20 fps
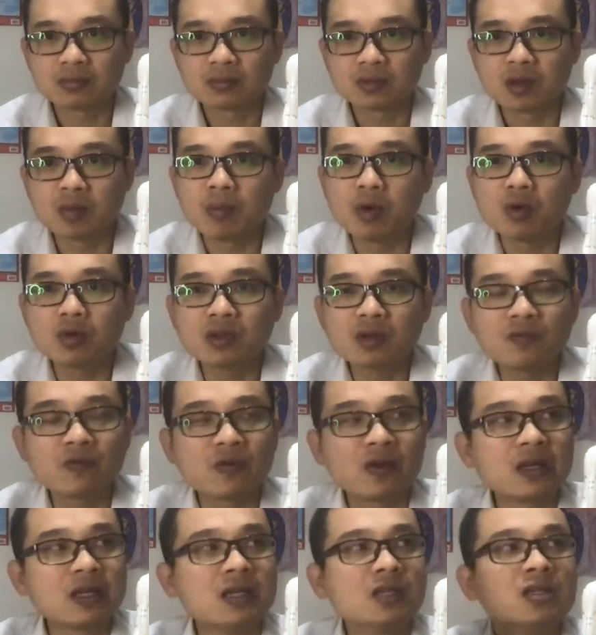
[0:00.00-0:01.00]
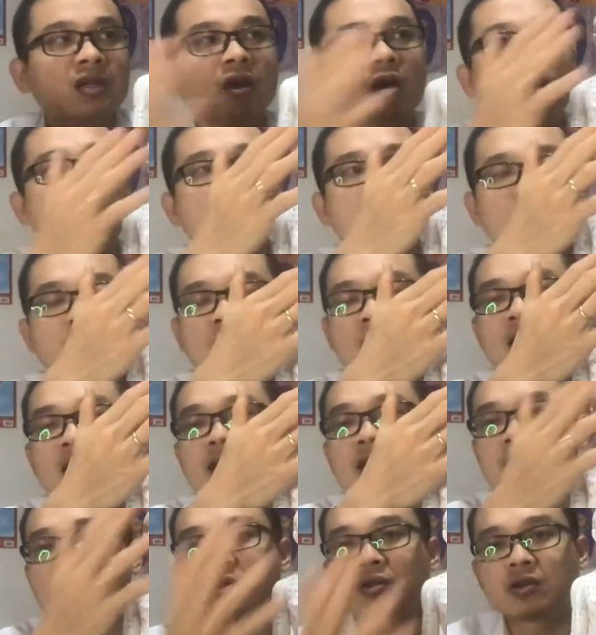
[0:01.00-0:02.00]
The more different is,
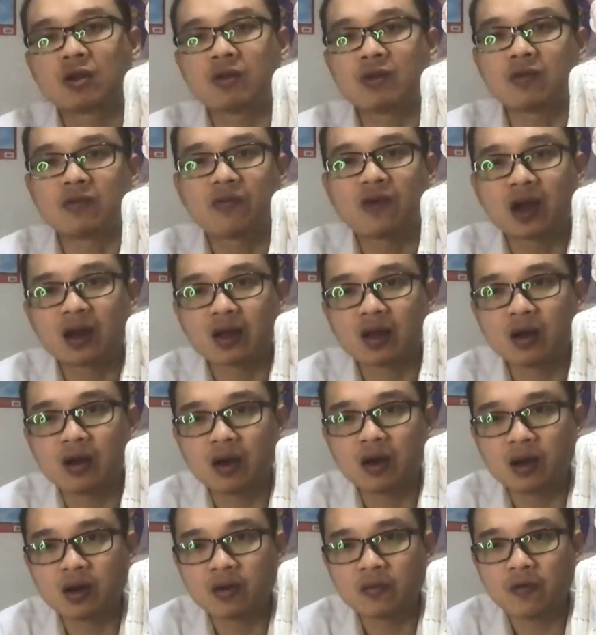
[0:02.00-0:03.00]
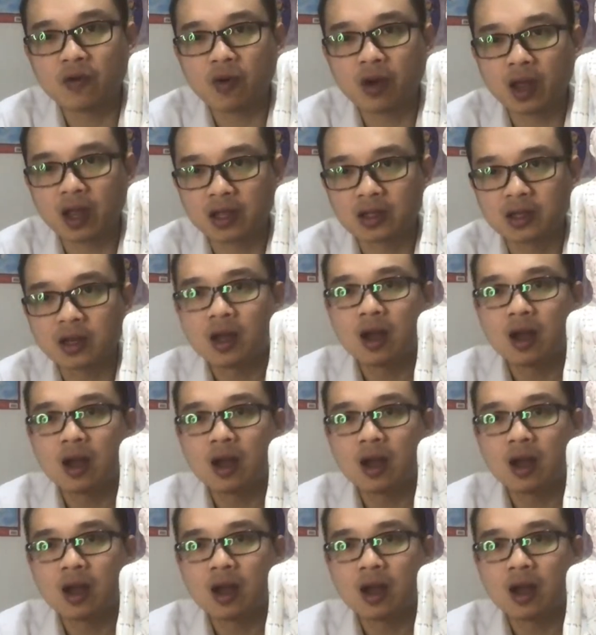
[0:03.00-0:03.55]
it's only in the front, on the forehead,